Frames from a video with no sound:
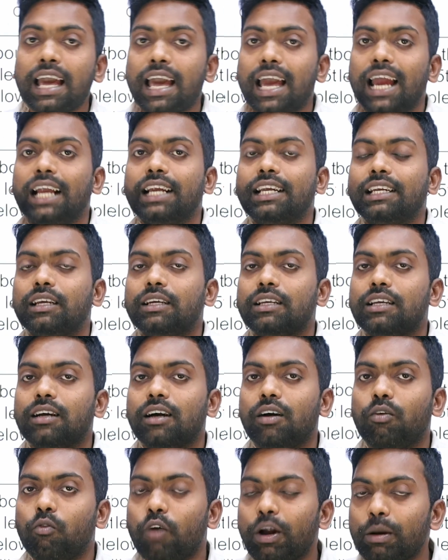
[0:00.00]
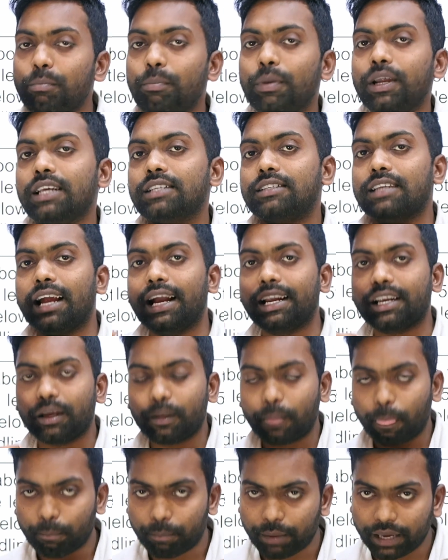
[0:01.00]
at one place at
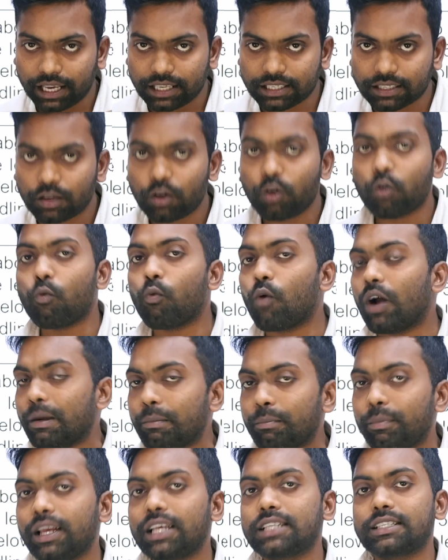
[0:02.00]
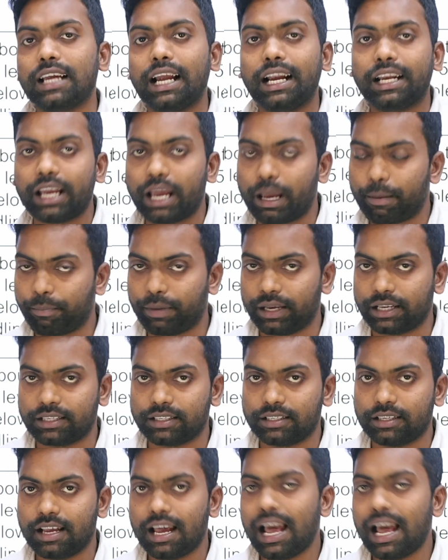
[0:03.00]
base, one place at apex.